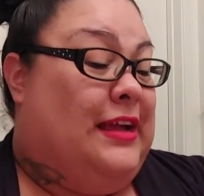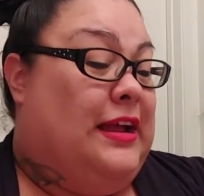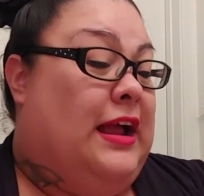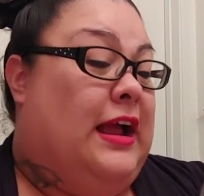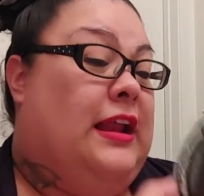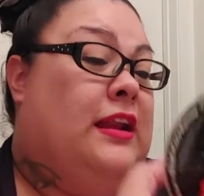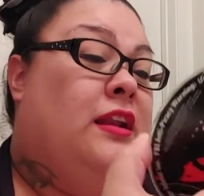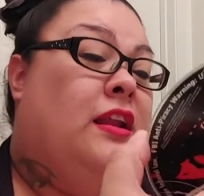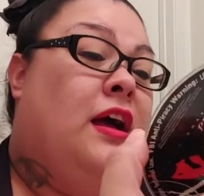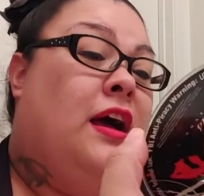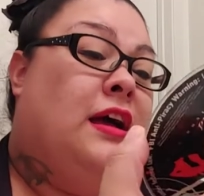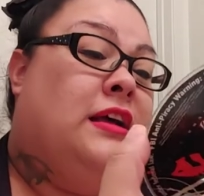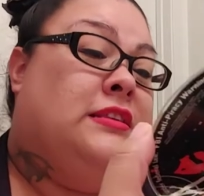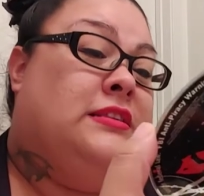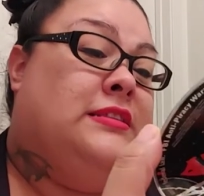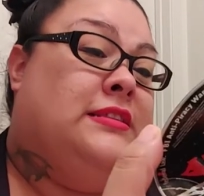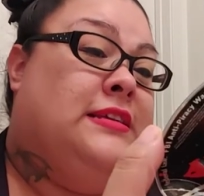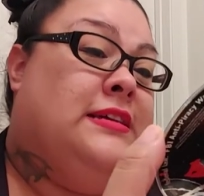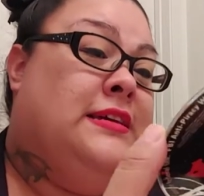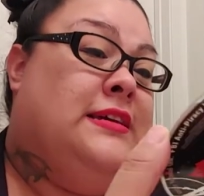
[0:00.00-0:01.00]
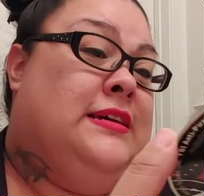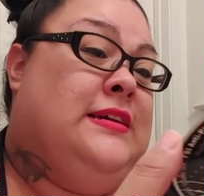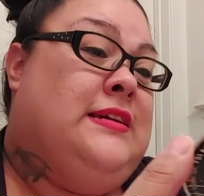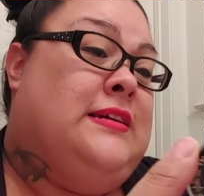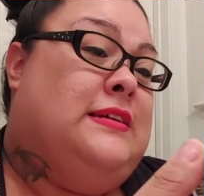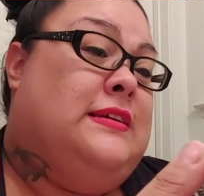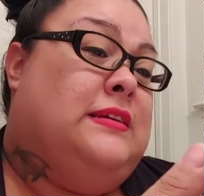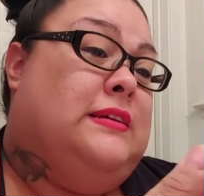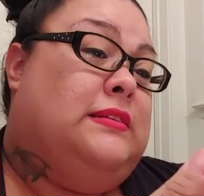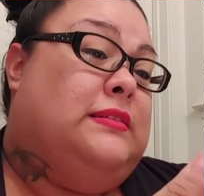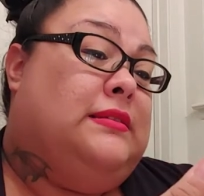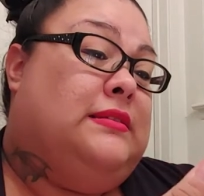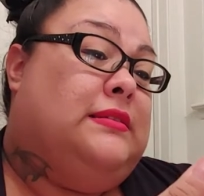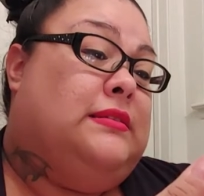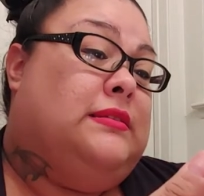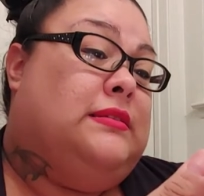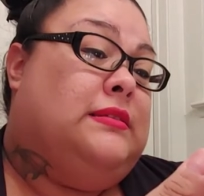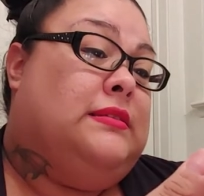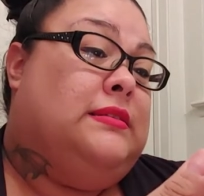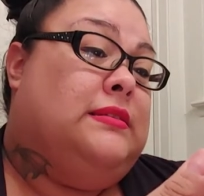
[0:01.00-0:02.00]
I had lost
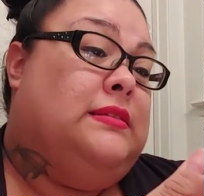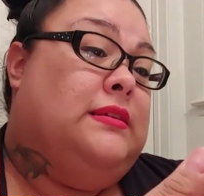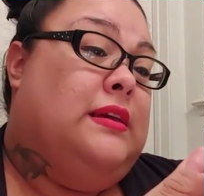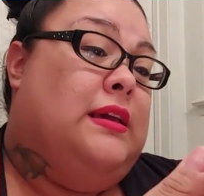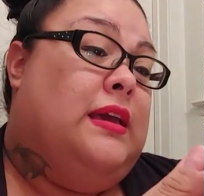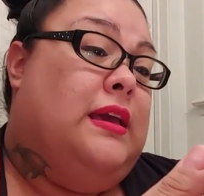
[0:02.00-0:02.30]
this.